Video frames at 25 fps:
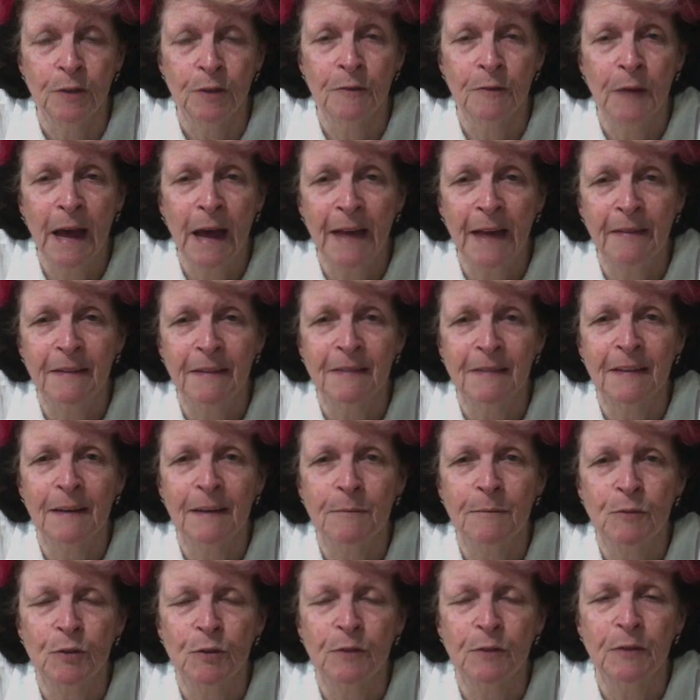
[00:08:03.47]
have had the same
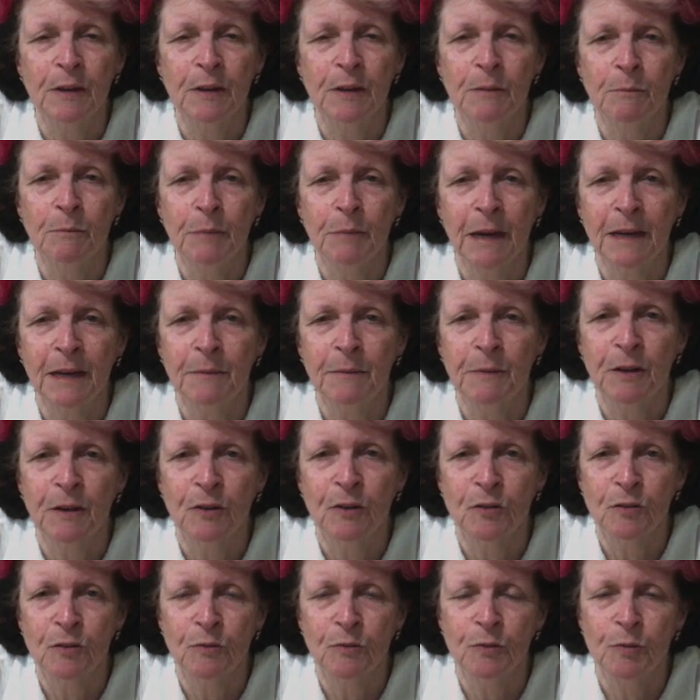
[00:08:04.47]
sort of impact because
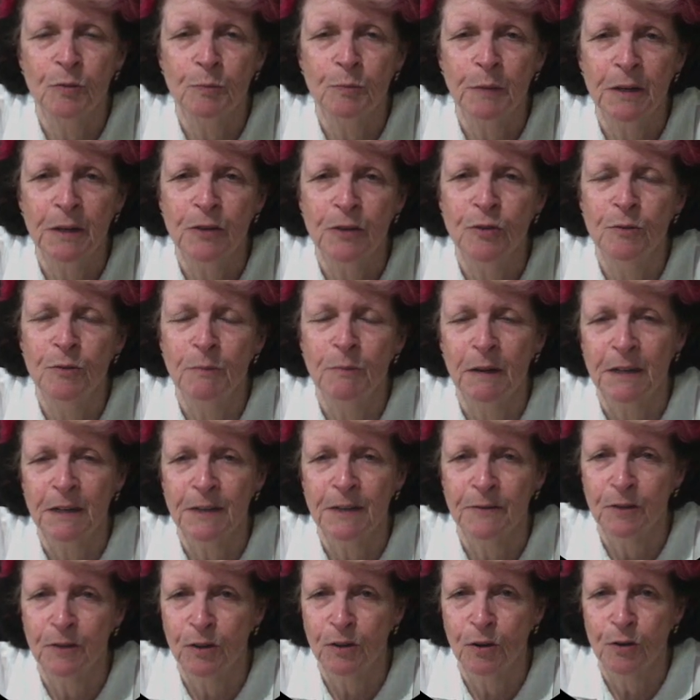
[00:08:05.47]
it would be too much of
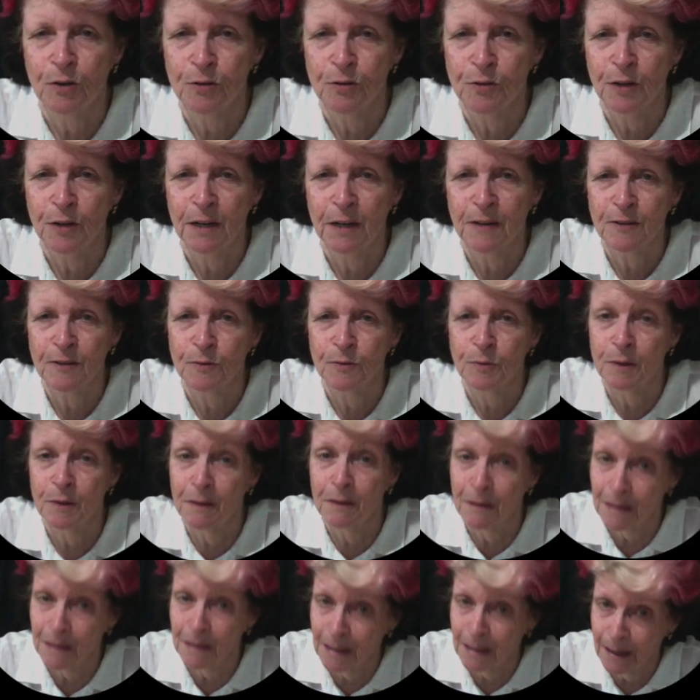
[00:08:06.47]
a contrast with the
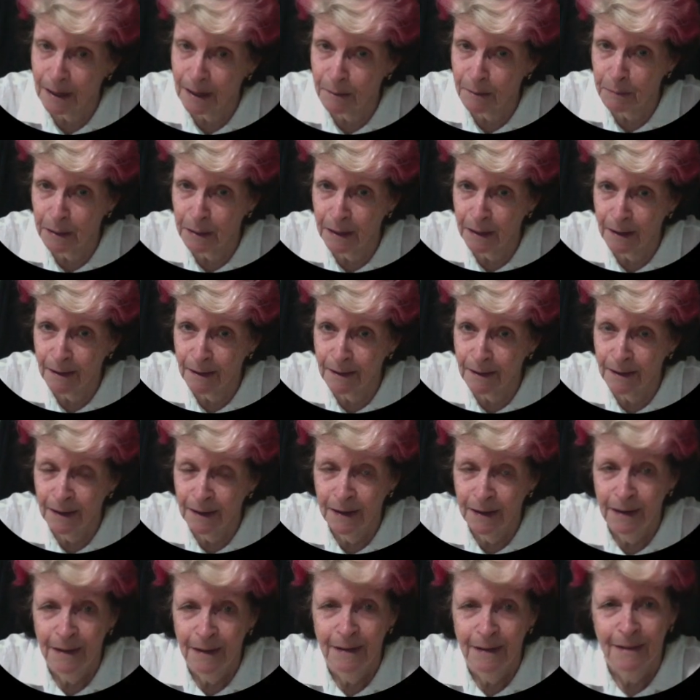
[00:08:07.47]
dark bark.
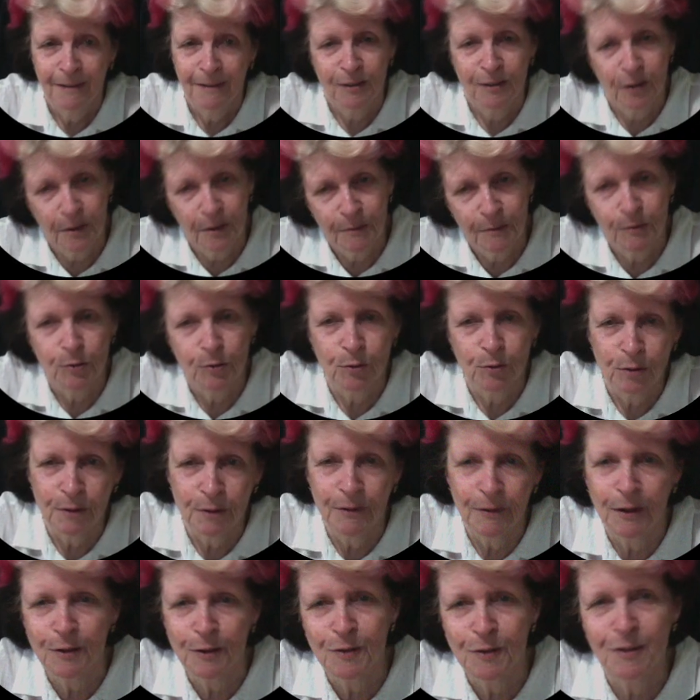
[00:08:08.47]
So all of
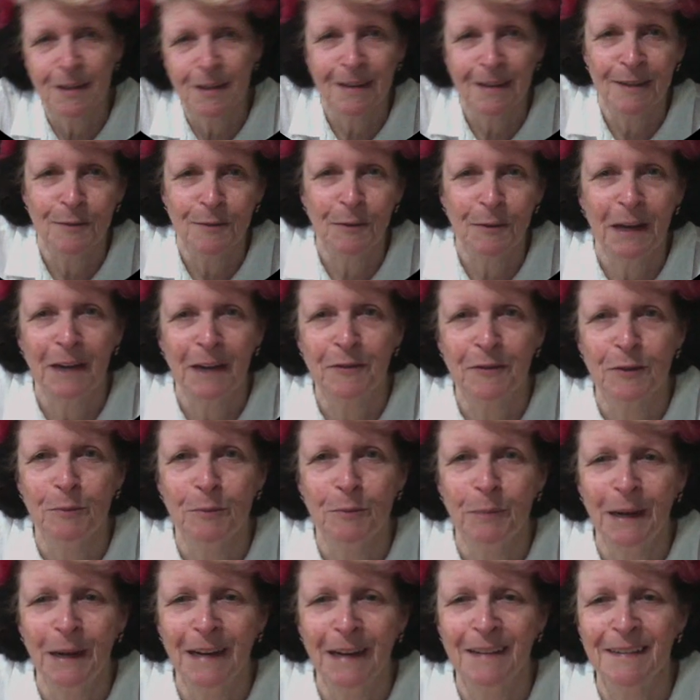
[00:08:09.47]
those things we have to
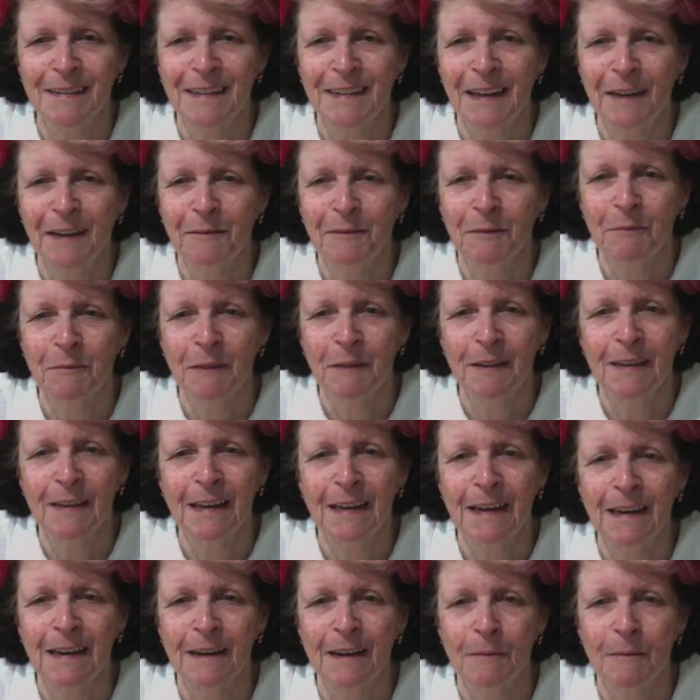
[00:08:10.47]
balance out when we're
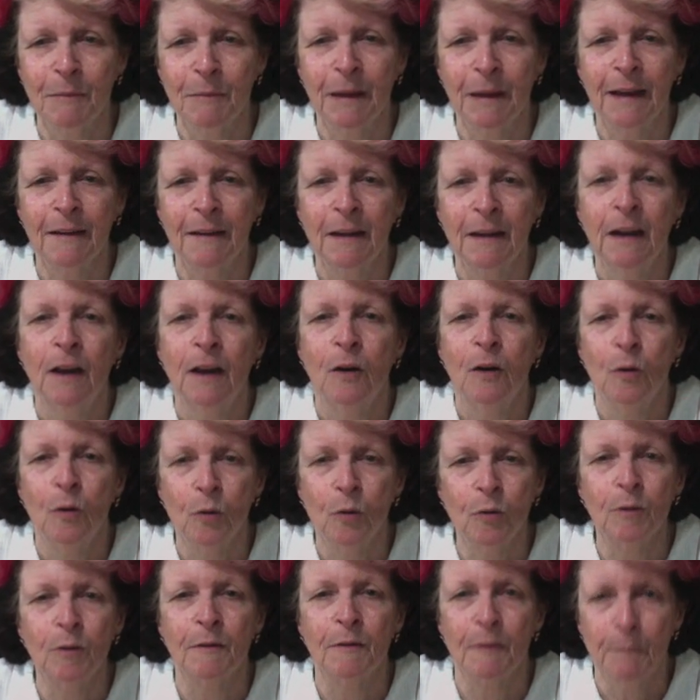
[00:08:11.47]
thinking about
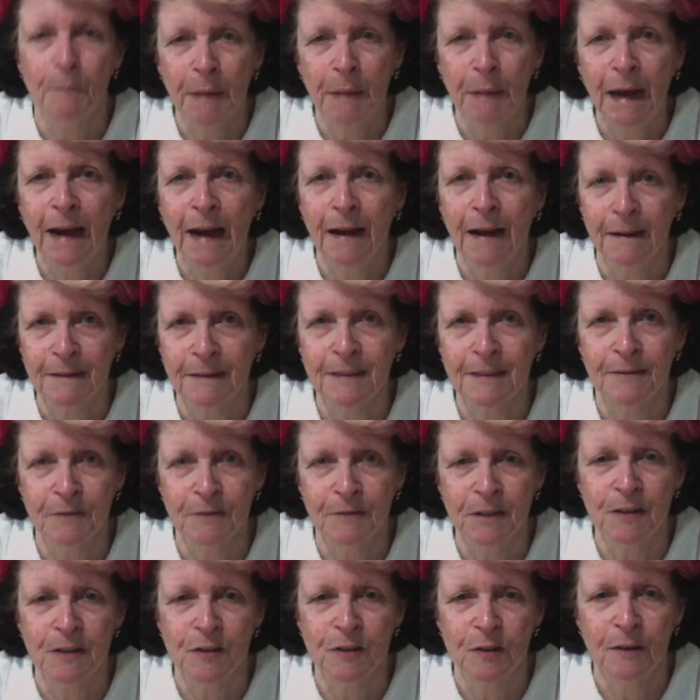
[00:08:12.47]
all of the parts of a
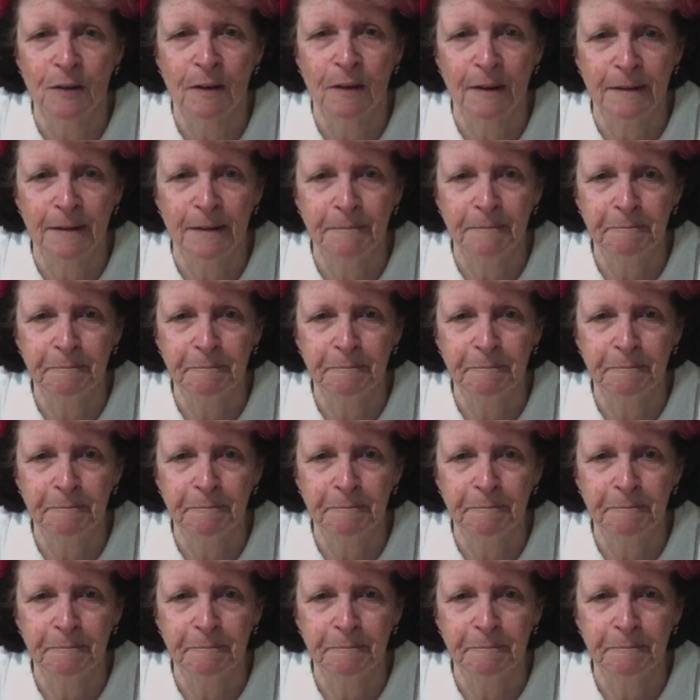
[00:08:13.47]
design.